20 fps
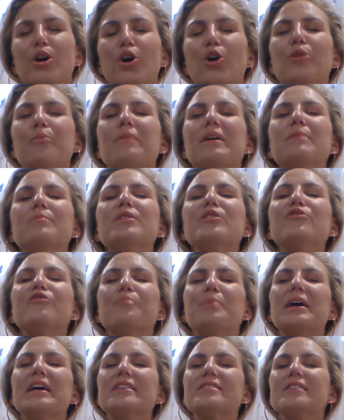Or maybe you've
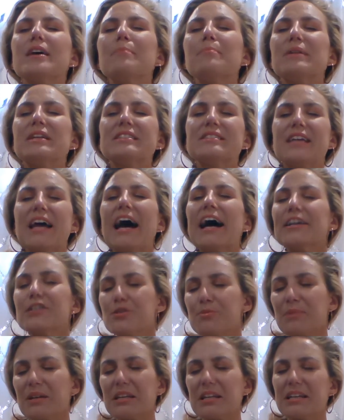picked up an
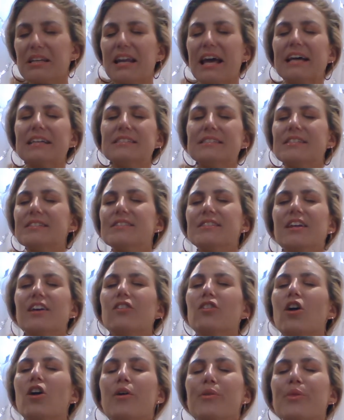attachment, an entity
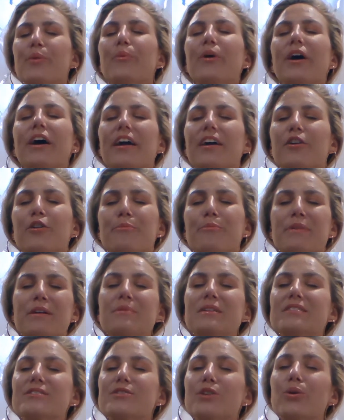along the way, or
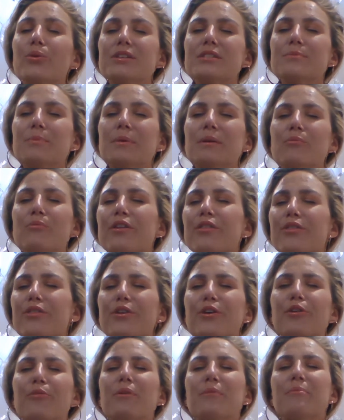maybe it's always been with
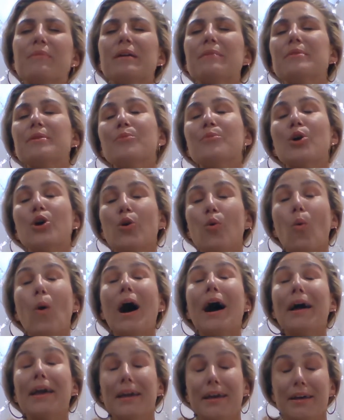you, but maybe more
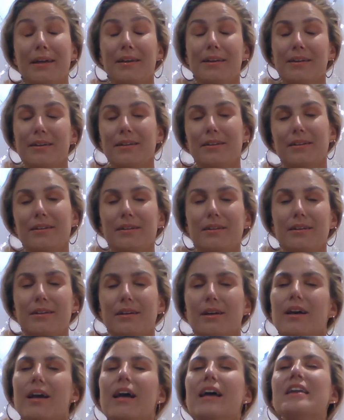quiet,
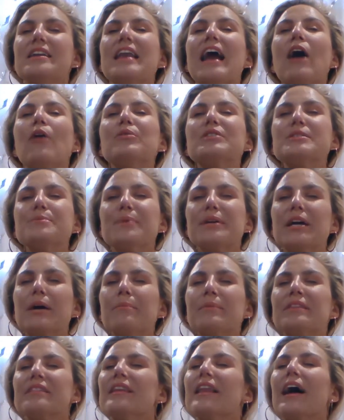and now it's
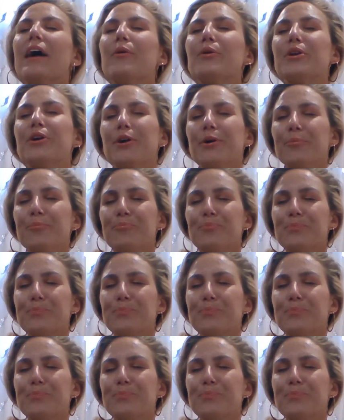becoming louder.